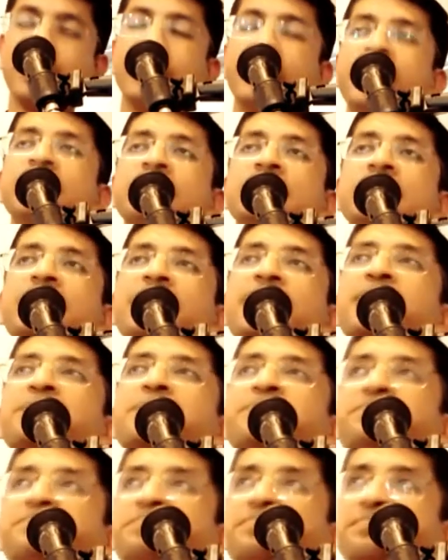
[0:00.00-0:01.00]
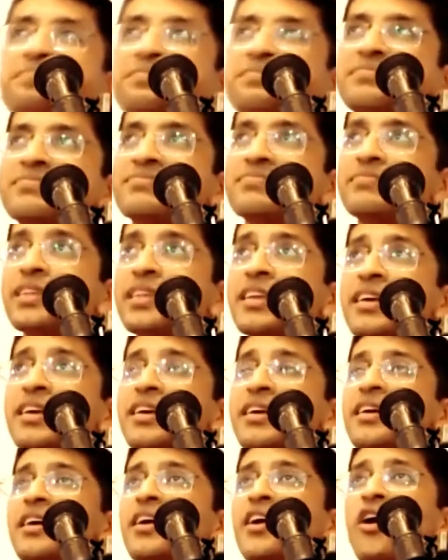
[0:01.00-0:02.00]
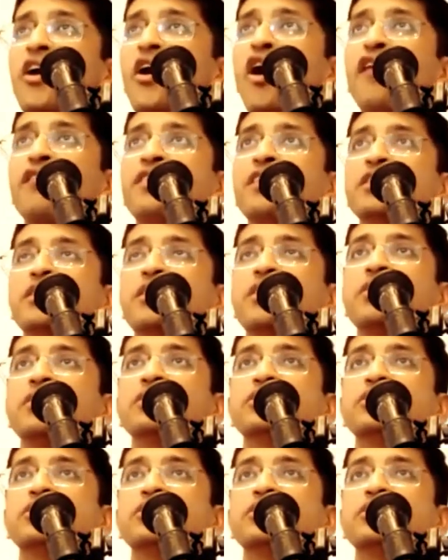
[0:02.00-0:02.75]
He said, of the